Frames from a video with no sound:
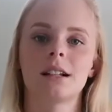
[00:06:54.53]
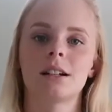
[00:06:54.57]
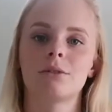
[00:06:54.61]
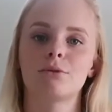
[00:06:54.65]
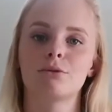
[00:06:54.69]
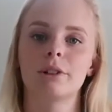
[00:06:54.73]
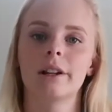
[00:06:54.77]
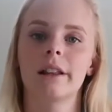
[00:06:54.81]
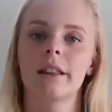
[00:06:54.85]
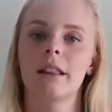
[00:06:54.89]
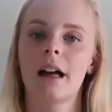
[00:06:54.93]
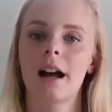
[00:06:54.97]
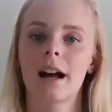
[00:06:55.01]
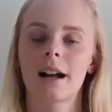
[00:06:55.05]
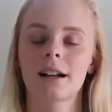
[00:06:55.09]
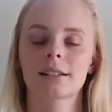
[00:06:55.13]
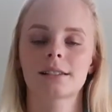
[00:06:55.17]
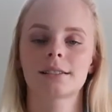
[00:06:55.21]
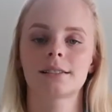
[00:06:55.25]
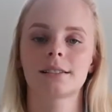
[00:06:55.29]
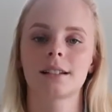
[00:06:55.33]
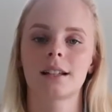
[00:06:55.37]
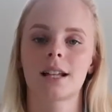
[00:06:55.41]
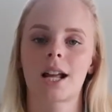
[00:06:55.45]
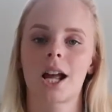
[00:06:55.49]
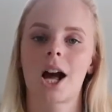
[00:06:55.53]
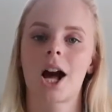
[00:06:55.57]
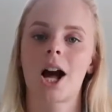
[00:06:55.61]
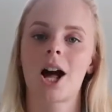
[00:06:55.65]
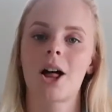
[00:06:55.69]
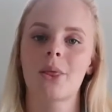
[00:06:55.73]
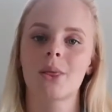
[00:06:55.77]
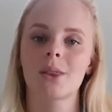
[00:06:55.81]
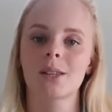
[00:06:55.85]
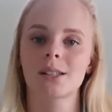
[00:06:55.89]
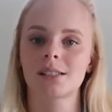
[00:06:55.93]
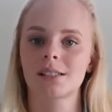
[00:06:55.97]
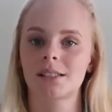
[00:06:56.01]
relaxing
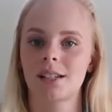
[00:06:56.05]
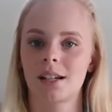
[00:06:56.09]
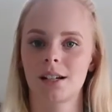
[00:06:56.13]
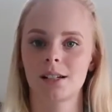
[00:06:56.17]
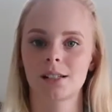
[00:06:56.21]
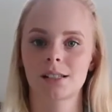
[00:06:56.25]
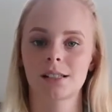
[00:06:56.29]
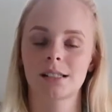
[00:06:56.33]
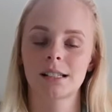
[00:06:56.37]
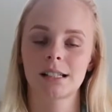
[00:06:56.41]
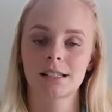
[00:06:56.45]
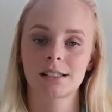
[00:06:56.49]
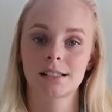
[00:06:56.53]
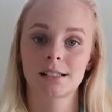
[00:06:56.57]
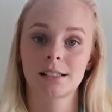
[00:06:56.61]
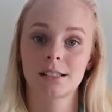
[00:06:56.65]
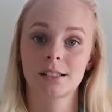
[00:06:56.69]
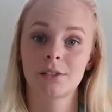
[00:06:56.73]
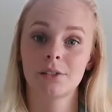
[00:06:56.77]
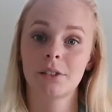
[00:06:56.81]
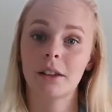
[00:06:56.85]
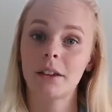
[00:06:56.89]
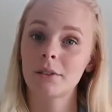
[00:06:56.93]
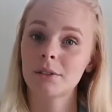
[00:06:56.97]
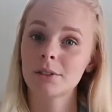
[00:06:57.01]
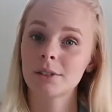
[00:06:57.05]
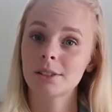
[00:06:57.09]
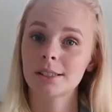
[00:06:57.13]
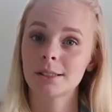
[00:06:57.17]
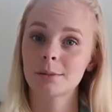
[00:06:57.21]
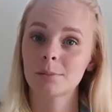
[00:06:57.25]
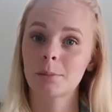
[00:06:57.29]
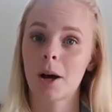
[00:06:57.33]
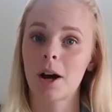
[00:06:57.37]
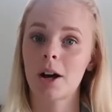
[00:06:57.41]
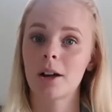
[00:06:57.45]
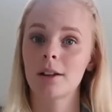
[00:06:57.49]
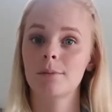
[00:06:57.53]
on the stairs. That's his favorite
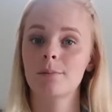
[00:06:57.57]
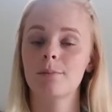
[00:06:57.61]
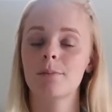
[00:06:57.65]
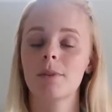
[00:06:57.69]
spot.